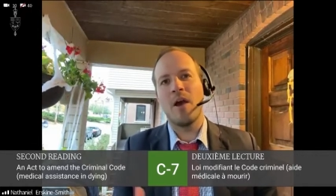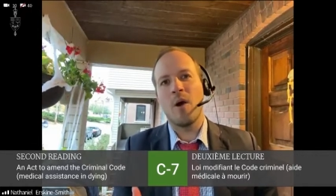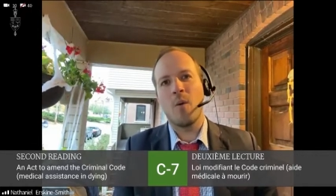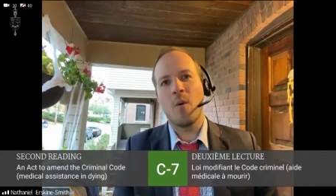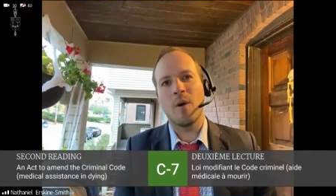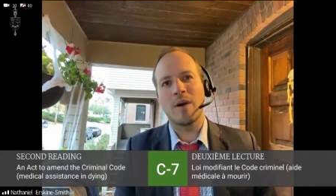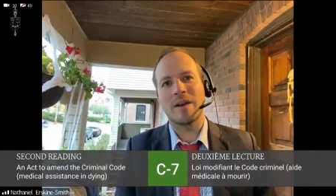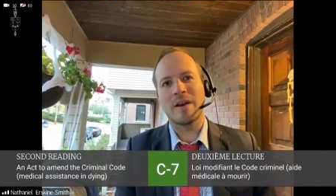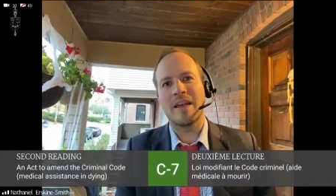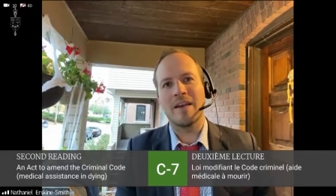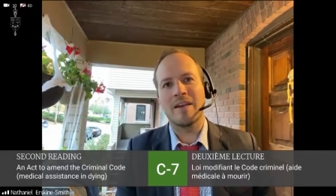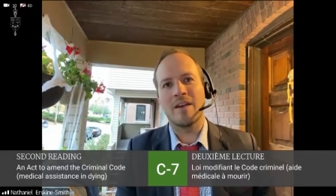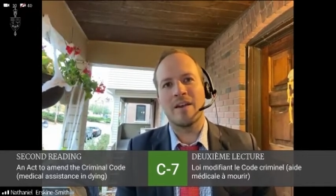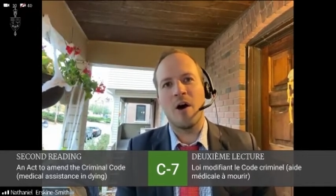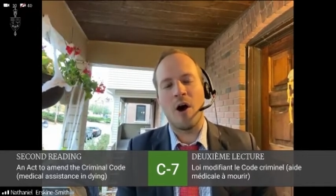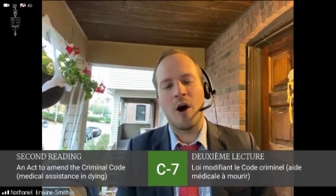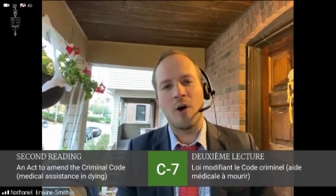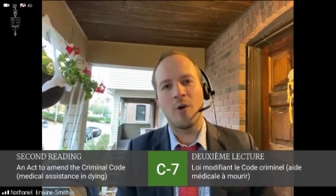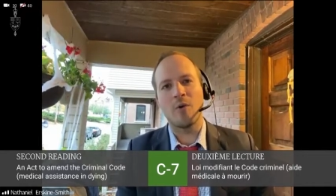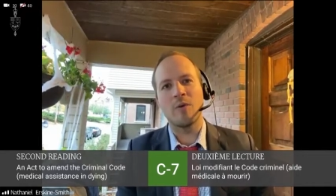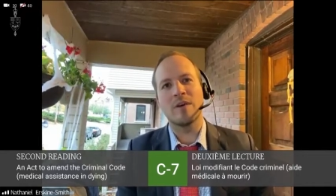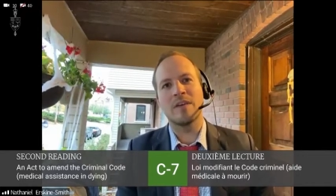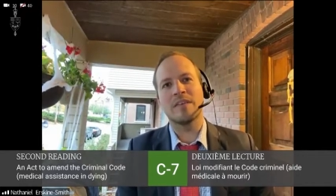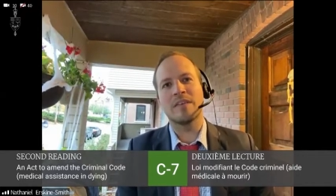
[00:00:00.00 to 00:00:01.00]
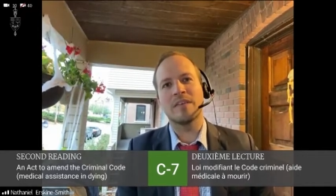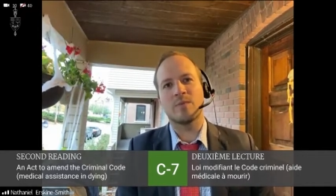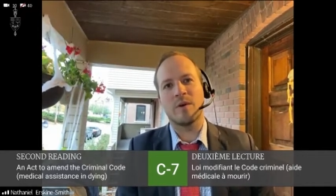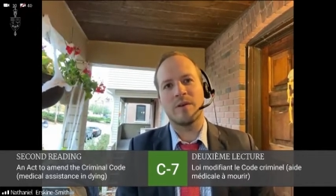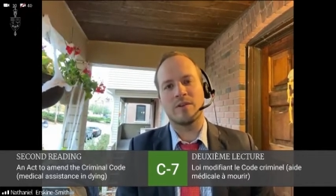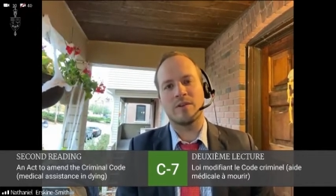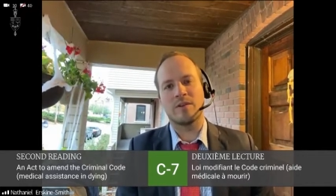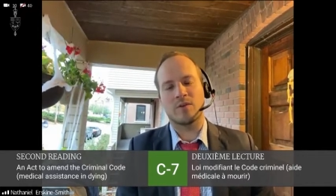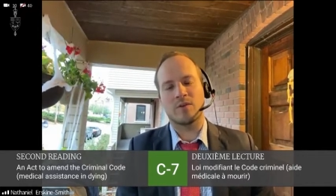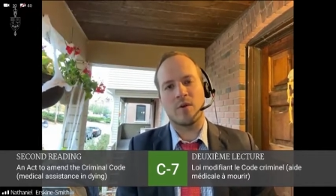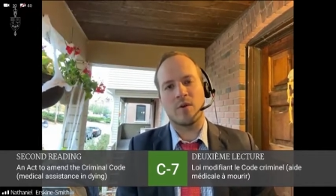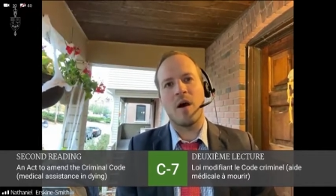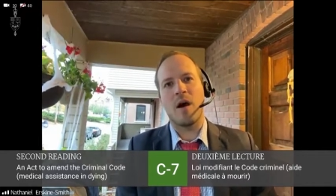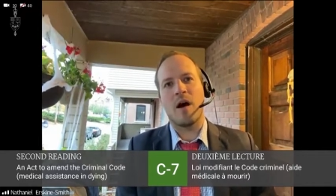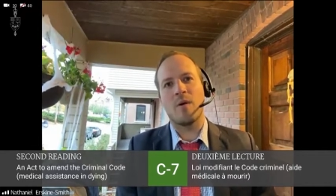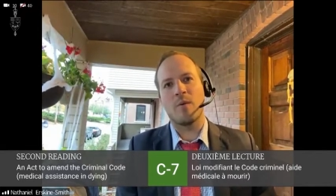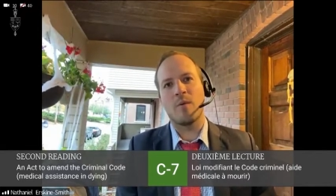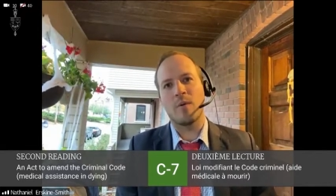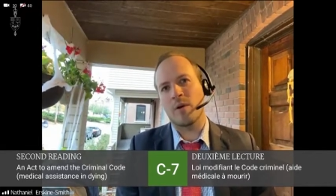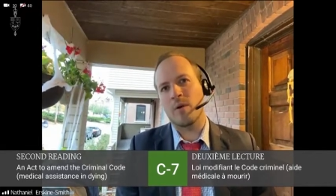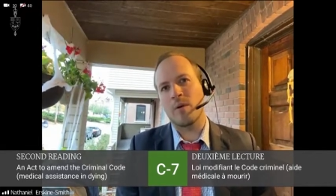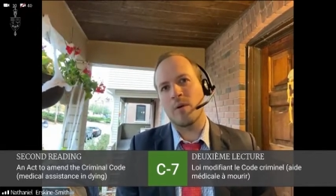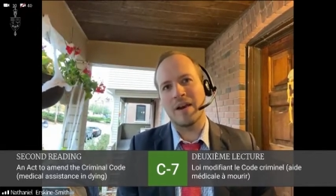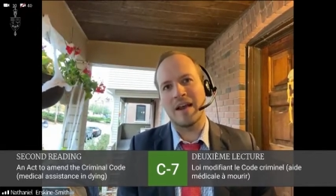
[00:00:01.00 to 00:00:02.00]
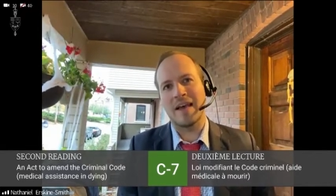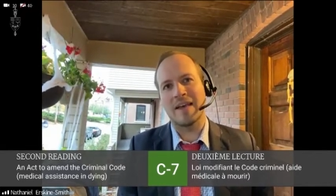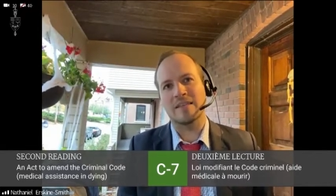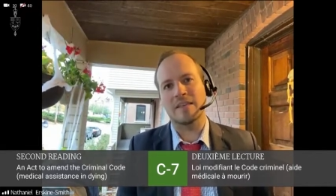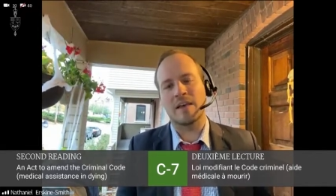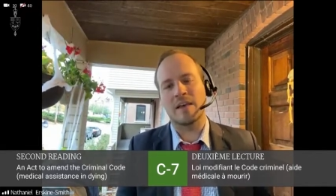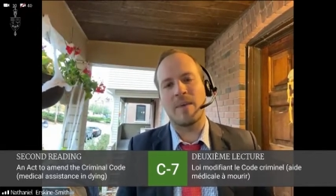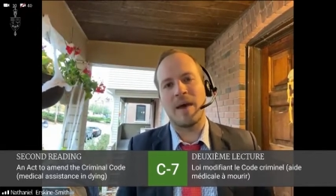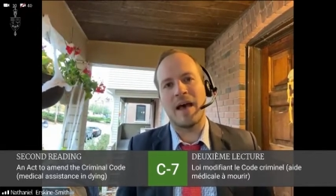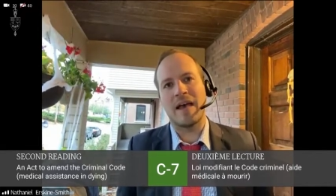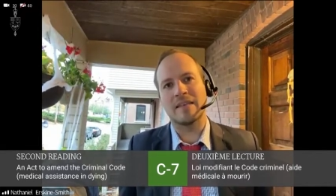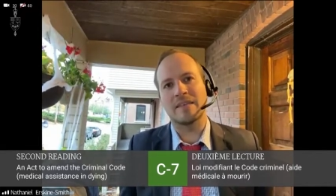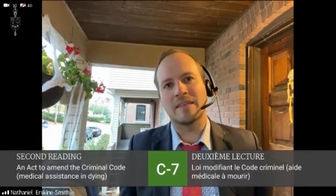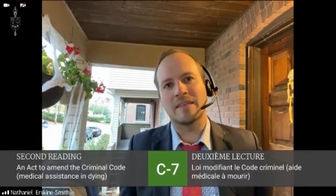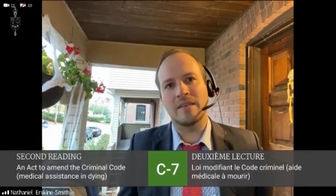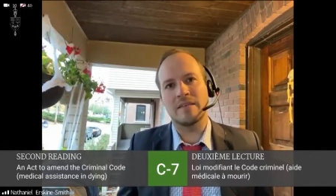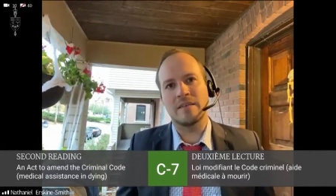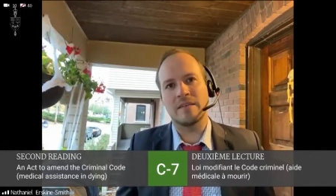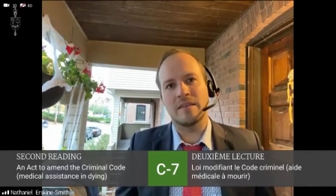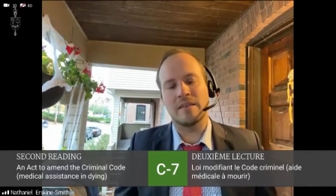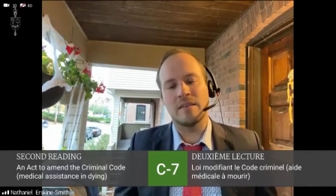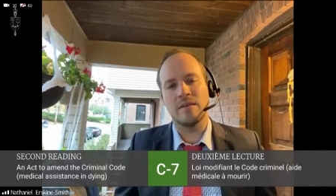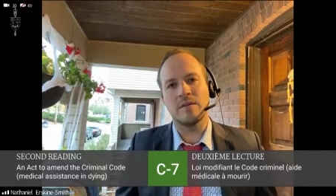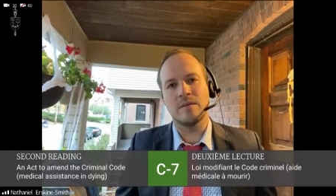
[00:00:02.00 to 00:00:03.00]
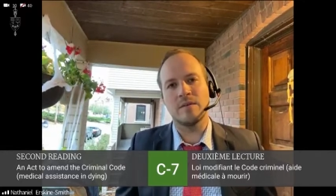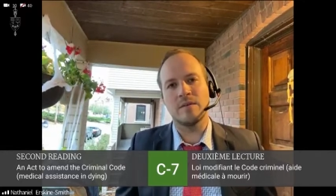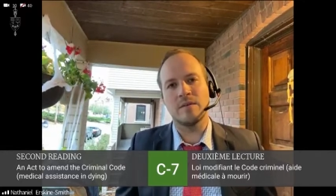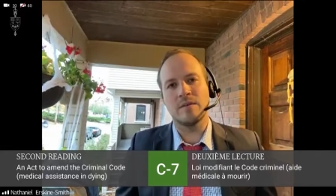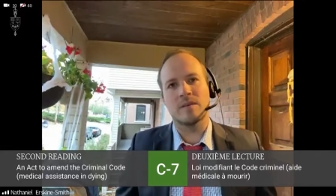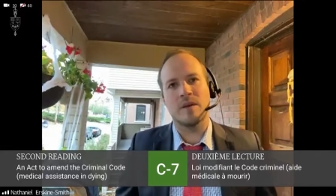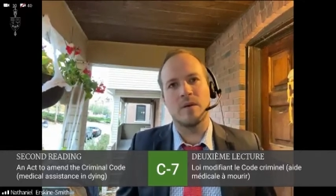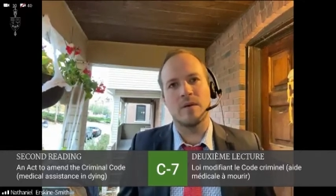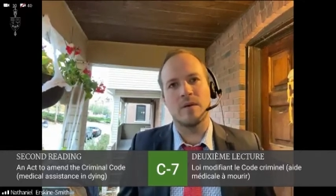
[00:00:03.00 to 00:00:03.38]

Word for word: one can always withdraw where one has capacity to do so